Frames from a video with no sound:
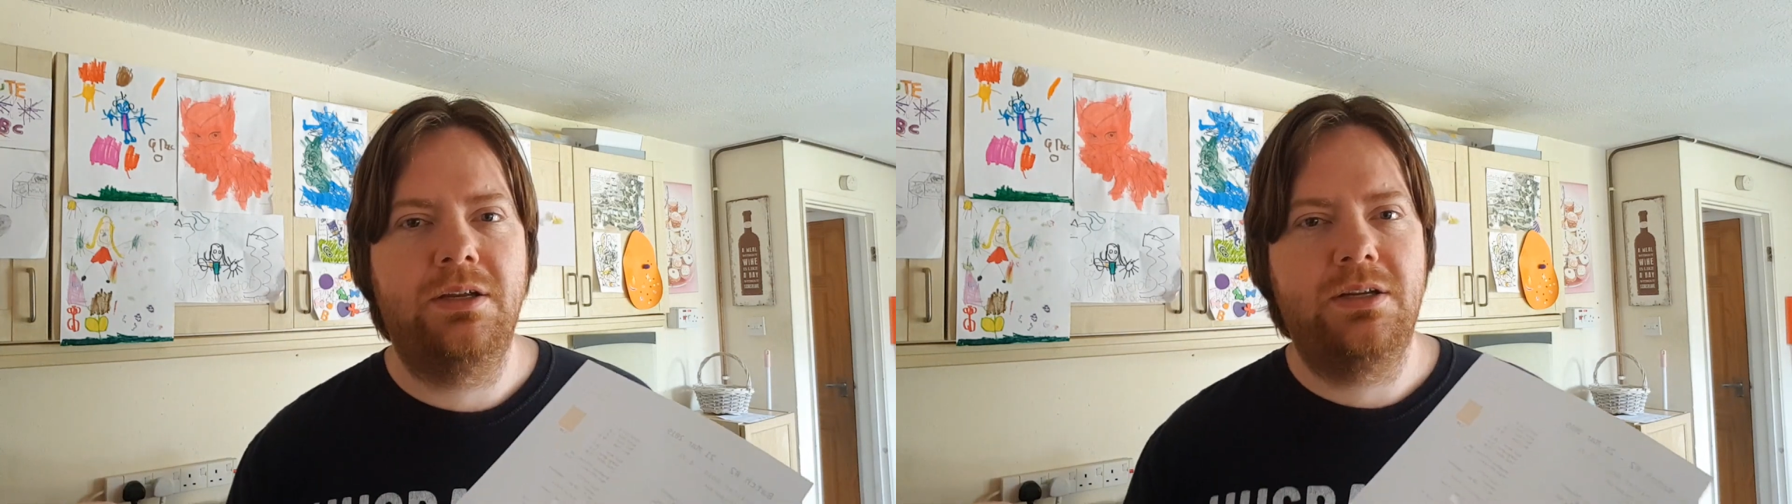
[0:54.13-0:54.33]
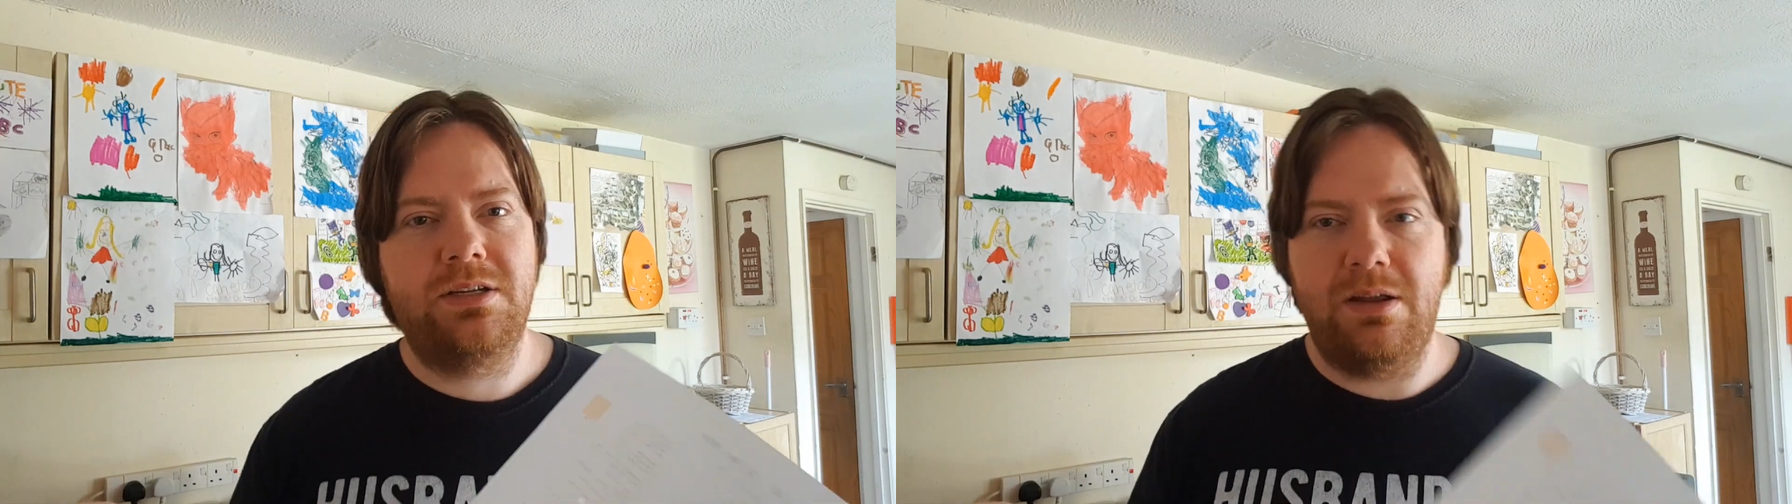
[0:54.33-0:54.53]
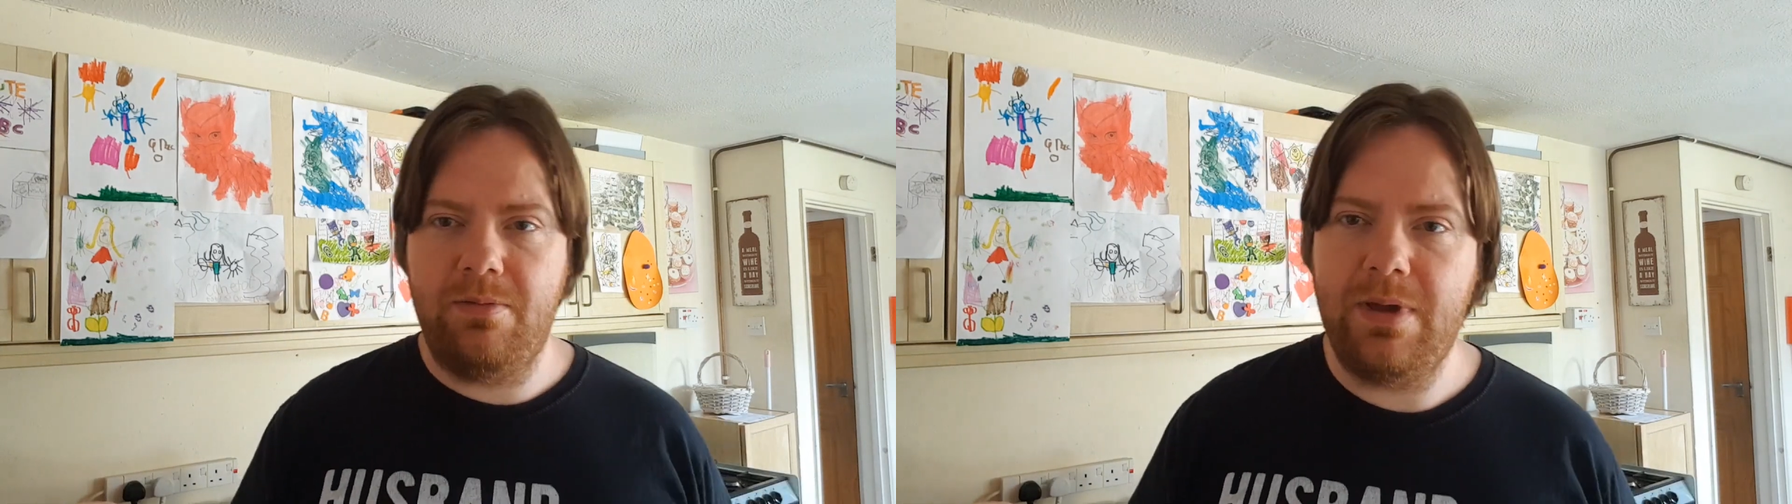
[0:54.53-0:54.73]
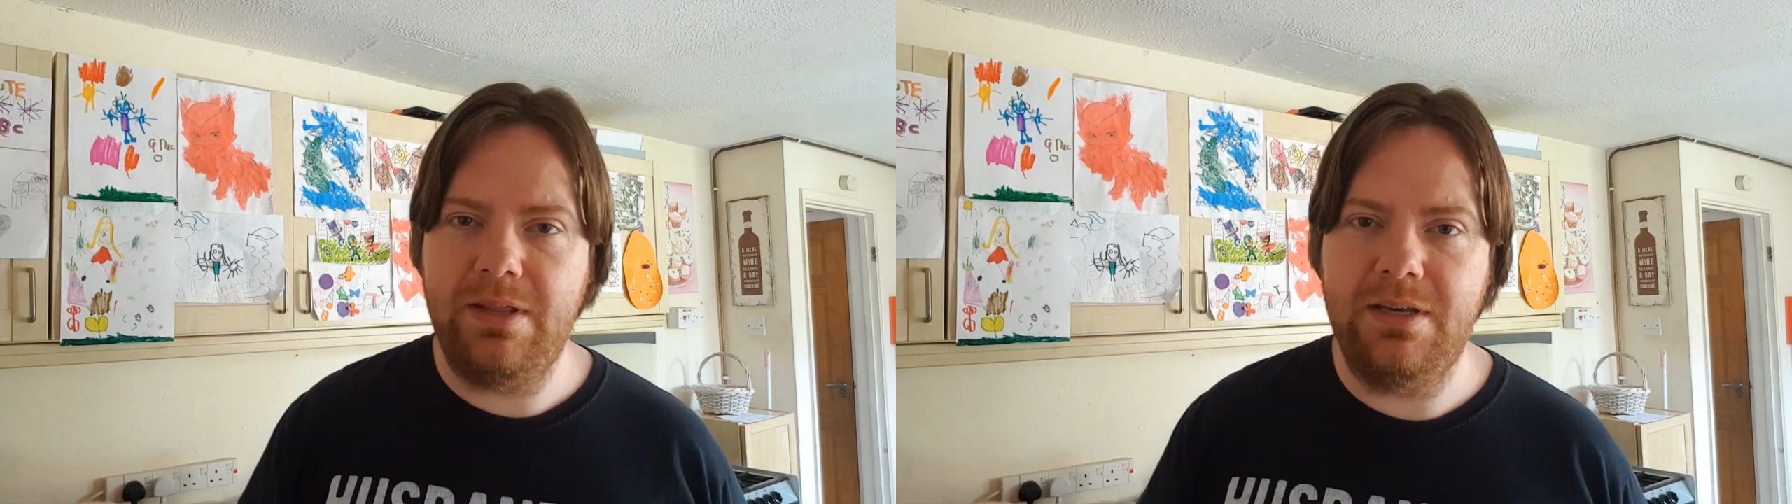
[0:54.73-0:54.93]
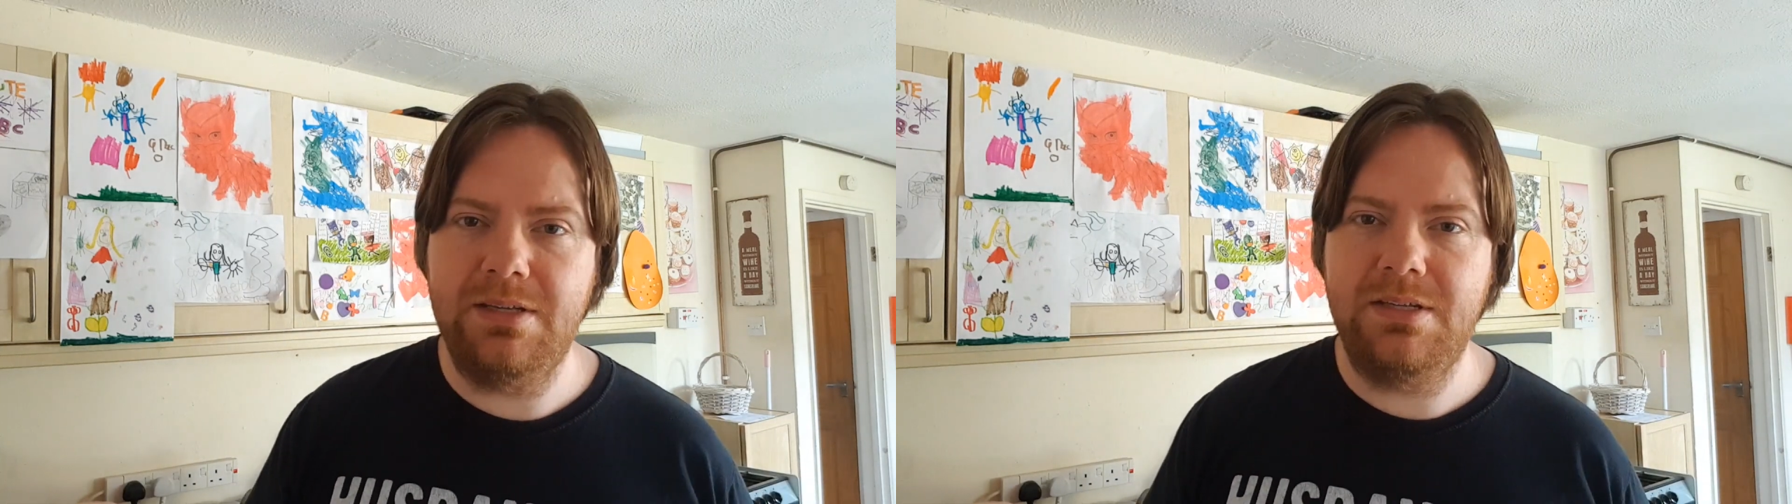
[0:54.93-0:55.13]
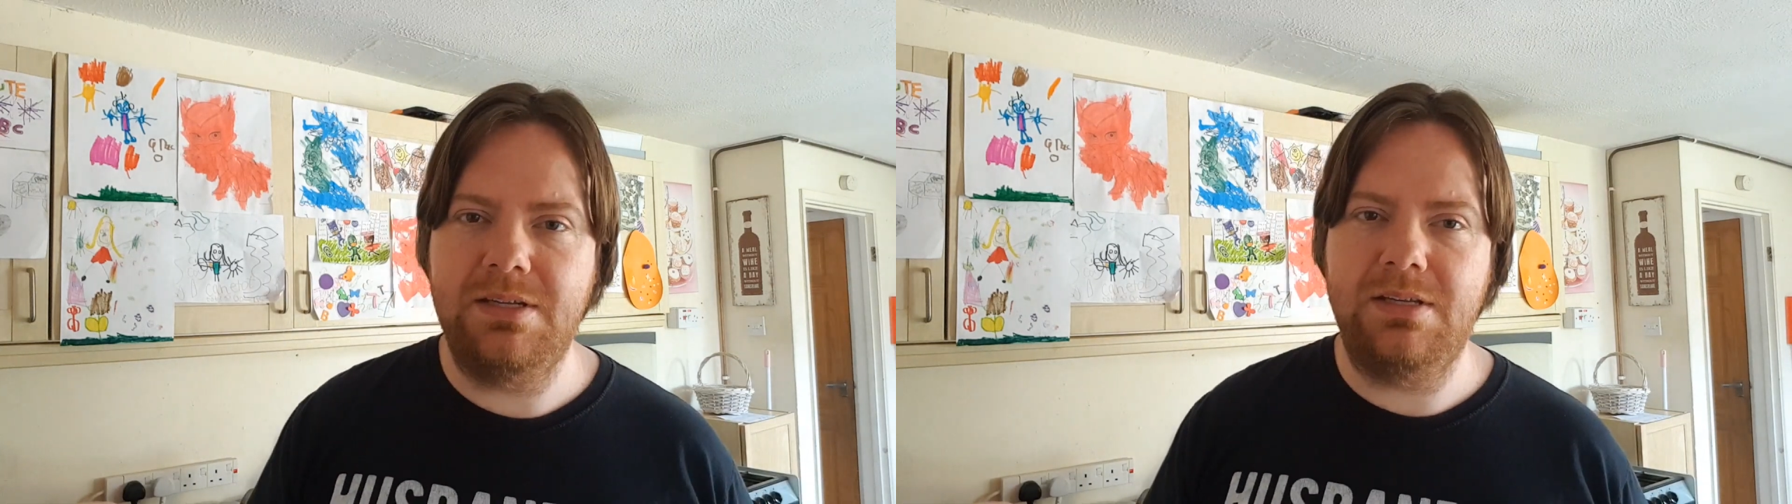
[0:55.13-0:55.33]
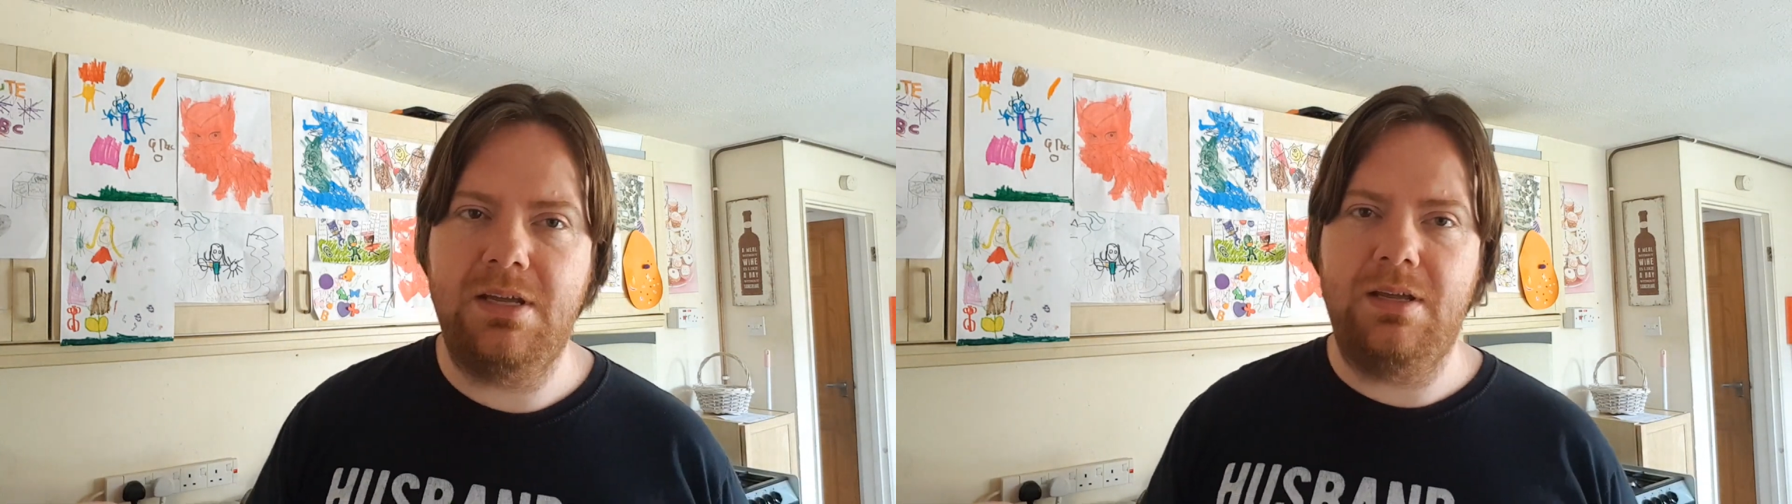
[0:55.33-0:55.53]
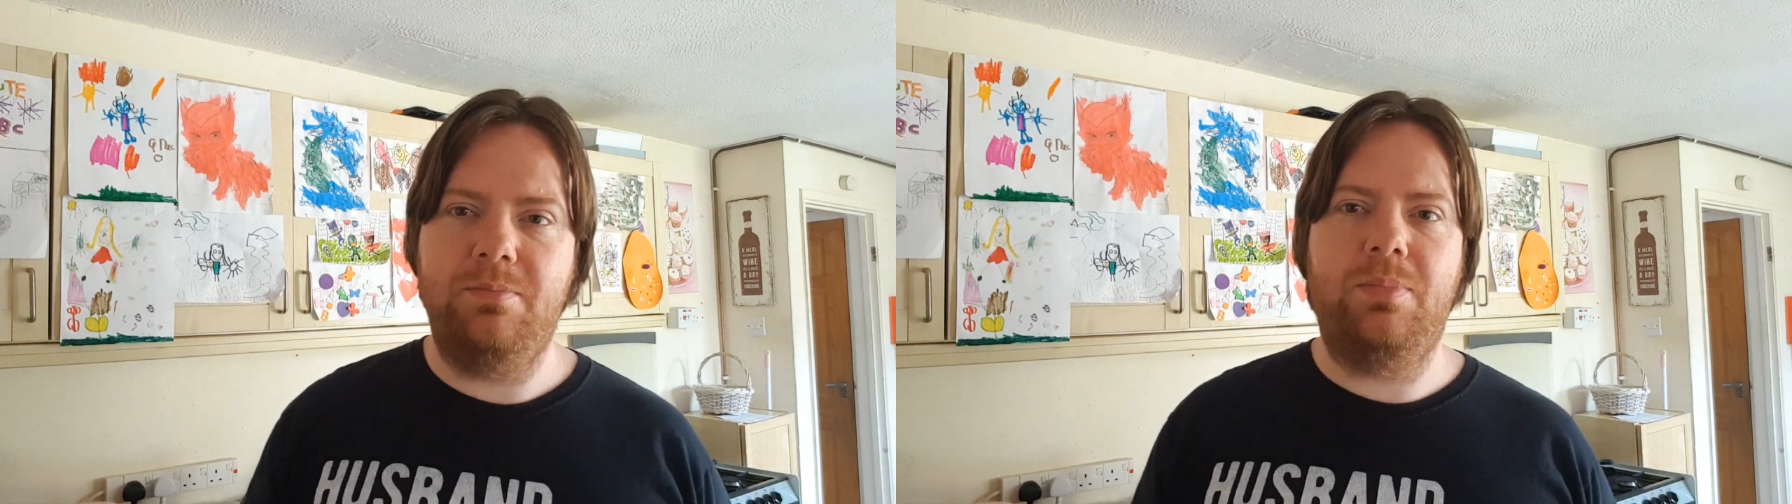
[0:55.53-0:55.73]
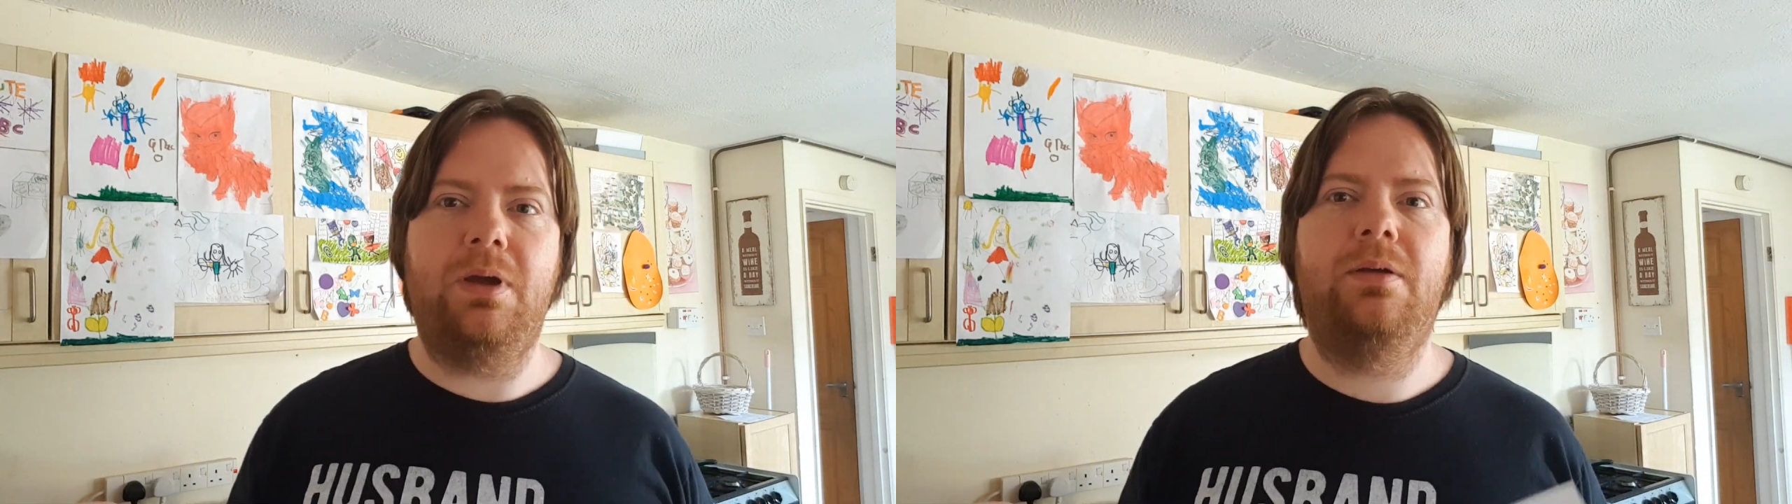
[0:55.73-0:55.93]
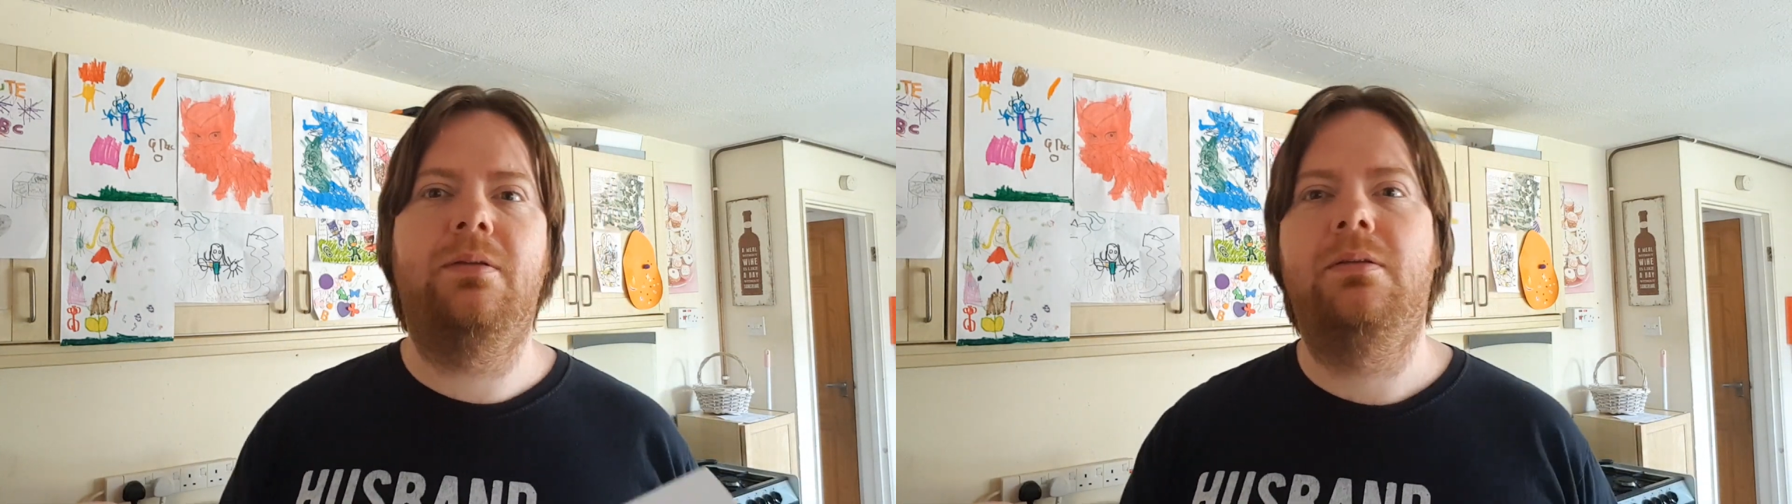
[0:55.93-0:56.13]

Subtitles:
Shame about the end of season 8, but